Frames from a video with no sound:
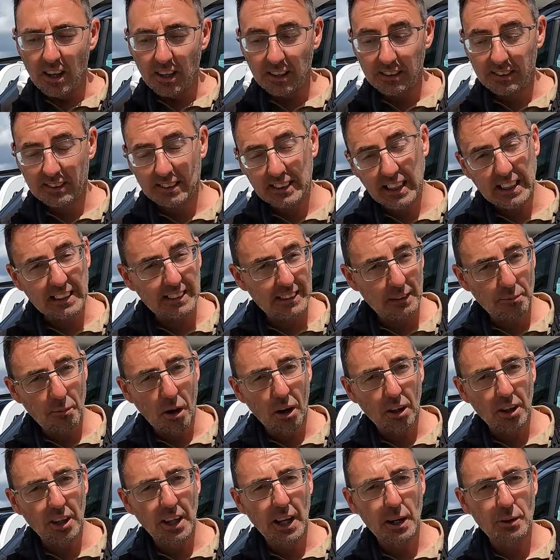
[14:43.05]
60
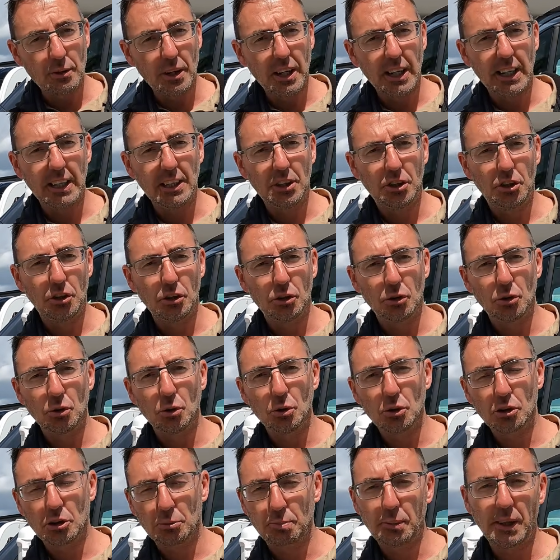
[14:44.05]
mile an hour is
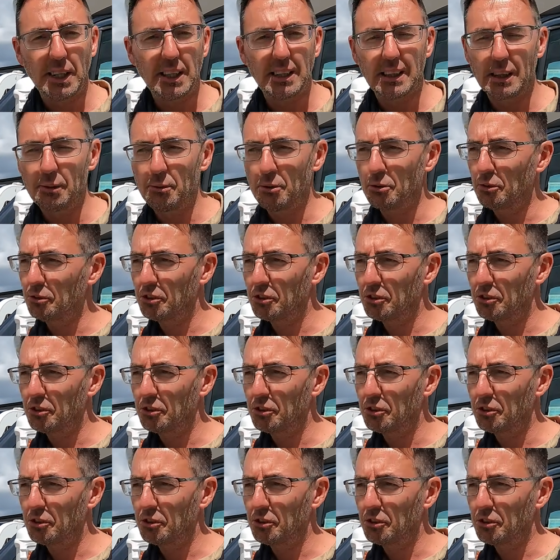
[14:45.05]
your speed limit.